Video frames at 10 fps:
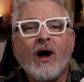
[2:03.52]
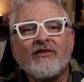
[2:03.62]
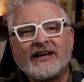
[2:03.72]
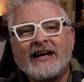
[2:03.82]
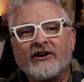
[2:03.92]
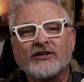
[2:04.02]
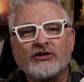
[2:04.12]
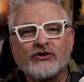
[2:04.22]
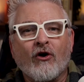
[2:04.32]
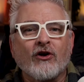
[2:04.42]
while the
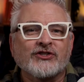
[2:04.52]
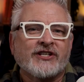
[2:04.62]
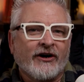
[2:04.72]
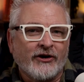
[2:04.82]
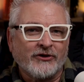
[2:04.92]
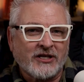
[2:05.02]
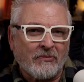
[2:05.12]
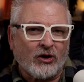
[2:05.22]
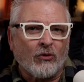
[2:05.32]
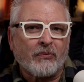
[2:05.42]
characters are all
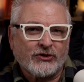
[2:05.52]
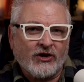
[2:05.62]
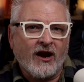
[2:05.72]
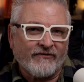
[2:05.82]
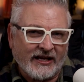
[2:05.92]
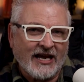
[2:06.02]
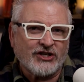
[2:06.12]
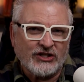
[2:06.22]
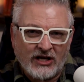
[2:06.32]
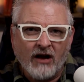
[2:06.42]
stereotypical
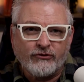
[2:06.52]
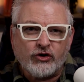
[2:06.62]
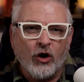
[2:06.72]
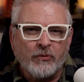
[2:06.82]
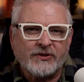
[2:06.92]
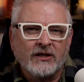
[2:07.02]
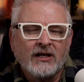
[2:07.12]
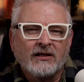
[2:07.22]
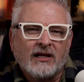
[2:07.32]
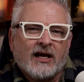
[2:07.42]
personifications of tropes,
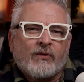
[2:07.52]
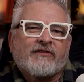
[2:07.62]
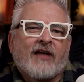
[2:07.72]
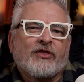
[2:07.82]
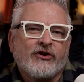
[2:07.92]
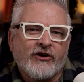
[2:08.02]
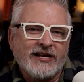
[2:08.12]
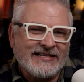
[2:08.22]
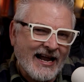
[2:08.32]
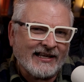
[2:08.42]
like we've got the
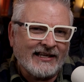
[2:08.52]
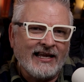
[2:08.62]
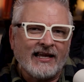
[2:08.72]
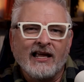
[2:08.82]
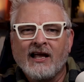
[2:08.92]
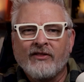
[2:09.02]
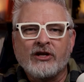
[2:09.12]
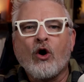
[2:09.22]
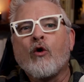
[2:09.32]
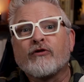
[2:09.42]
nerdy tech geek,
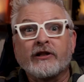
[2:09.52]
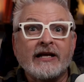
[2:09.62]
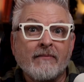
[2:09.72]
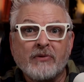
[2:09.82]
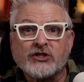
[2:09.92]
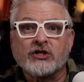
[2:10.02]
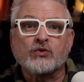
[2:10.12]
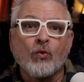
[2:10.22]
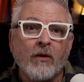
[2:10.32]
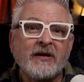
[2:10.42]
the overly
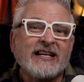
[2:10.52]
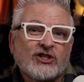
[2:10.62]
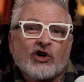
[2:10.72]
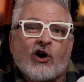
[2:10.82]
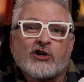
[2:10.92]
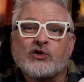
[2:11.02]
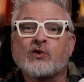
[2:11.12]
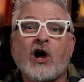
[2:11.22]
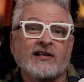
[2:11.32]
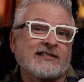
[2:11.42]
ambitious woman in charge
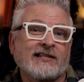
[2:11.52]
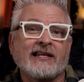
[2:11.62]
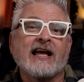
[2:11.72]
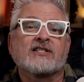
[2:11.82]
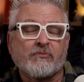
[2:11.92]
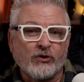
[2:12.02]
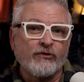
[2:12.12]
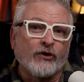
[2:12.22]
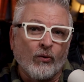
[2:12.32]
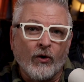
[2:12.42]
who constantly has to
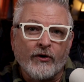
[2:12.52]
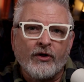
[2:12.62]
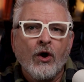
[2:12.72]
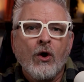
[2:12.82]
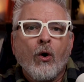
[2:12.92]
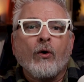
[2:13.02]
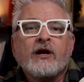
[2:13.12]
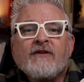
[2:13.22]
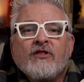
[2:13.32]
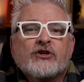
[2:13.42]
prove her worth,
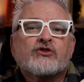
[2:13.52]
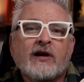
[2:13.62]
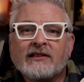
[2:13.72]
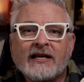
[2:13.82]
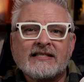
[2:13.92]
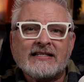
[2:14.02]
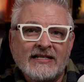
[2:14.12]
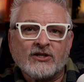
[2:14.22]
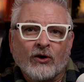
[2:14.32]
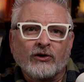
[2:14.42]
or even the straight-laced
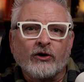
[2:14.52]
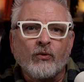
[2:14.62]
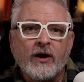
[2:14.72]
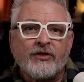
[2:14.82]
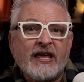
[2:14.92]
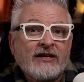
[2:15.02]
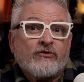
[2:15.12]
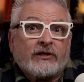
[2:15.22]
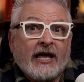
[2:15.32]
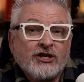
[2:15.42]
teetotaler with
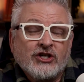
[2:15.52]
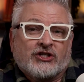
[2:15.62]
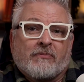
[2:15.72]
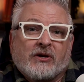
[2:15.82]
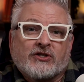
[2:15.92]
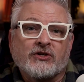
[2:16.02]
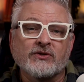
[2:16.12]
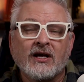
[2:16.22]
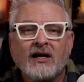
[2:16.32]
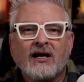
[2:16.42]
hidden relationship
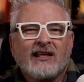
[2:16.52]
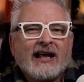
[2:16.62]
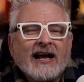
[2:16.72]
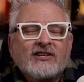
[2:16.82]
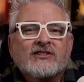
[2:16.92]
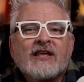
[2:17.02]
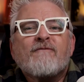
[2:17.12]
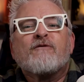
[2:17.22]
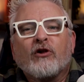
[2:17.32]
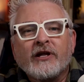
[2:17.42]
issues, the actors, they
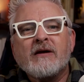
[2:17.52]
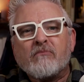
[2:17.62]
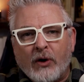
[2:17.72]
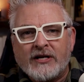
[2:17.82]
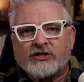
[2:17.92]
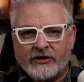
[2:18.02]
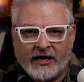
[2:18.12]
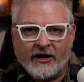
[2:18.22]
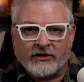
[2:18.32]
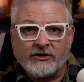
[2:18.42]
fully embrace their
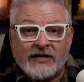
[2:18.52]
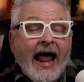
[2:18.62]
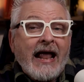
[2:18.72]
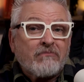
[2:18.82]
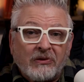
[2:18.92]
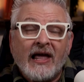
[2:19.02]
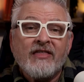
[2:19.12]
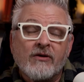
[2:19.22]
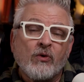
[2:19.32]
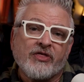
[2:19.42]
characters and
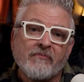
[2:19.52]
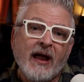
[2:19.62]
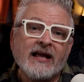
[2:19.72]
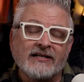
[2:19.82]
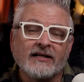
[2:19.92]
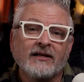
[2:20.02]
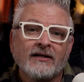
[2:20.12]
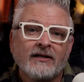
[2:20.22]
play them with abandon.